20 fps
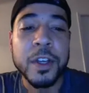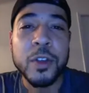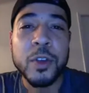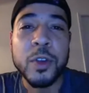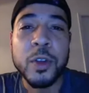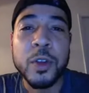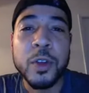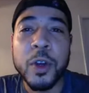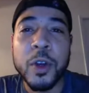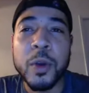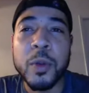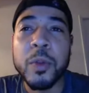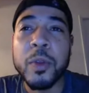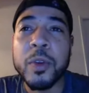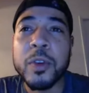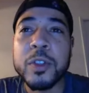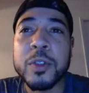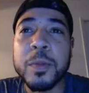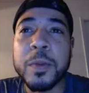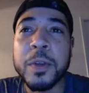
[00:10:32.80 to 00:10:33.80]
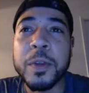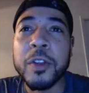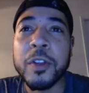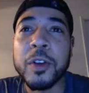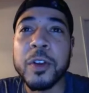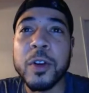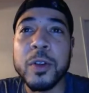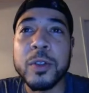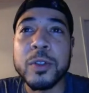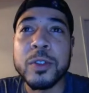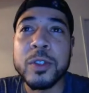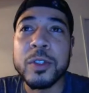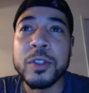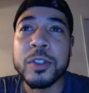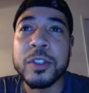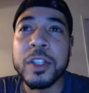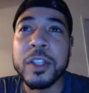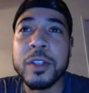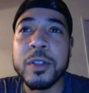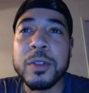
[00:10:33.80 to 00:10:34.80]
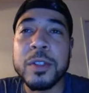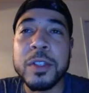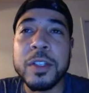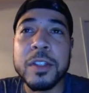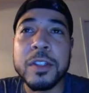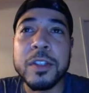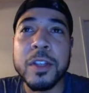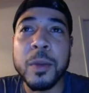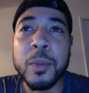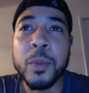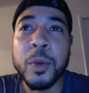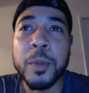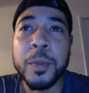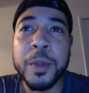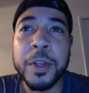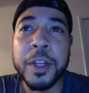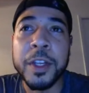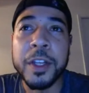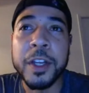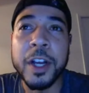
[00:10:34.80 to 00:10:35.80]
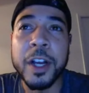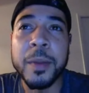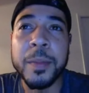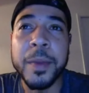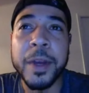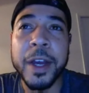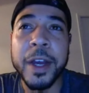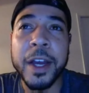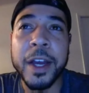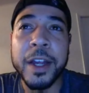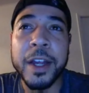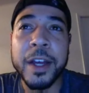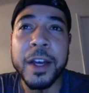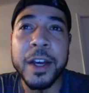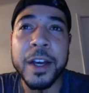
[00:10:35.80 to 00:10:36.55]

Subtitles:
There's been other cultures that you see some women in combat